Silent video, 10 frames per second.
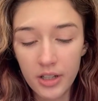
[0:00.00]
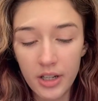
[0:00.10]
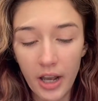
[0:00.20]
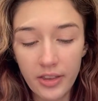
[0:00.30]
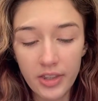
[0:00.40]

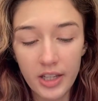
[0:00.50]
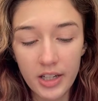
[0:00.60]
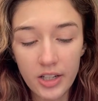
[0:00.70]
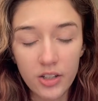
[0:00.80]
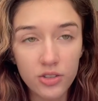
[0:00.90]
and then
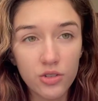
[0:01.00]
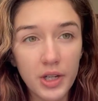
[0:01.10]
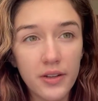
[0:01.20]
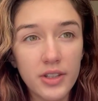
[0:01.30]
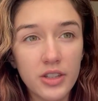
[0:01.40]
I also
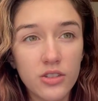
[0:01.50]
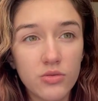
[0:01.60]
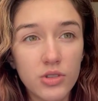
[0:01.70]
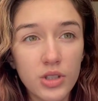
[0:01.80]
have like this really